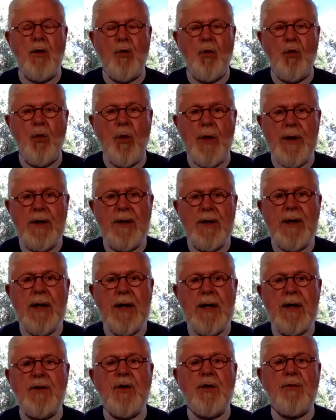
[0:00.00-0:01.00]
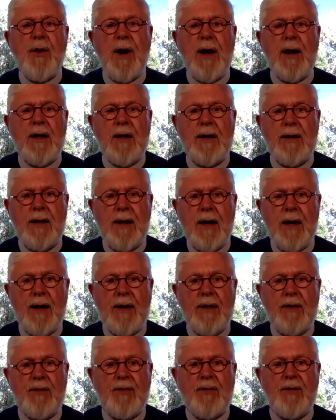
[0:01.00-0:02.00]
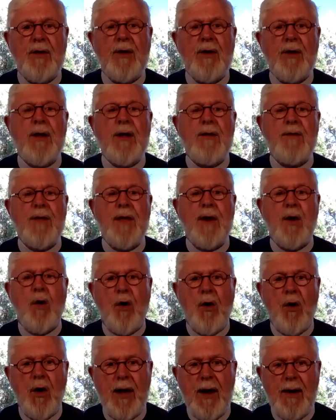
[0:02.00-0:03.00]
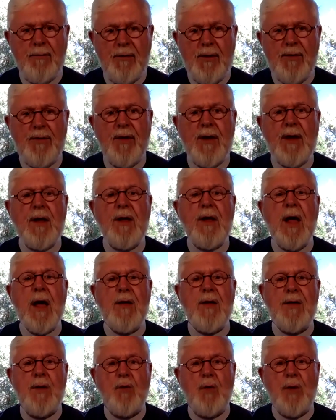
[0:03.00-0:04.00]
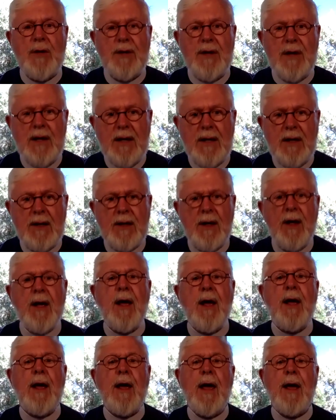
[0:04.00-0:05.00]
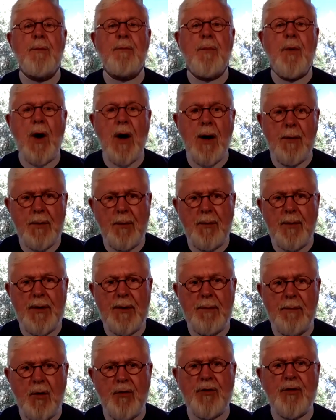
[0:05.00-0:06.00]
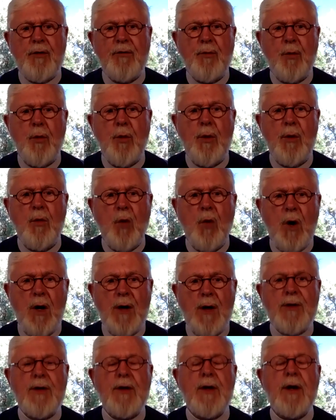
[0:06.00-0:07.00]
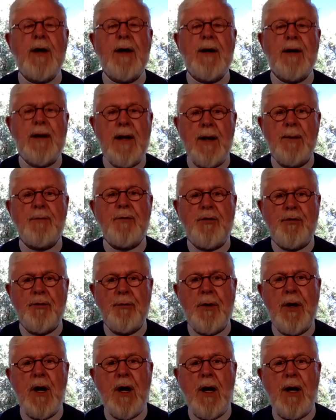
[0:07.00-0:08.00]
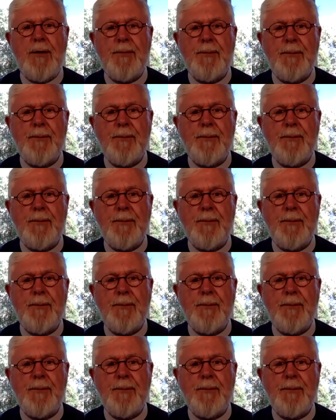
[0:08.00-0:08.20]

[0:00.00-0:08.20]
We need to recognize that everything that we need, and probably most of what we want, comes from God.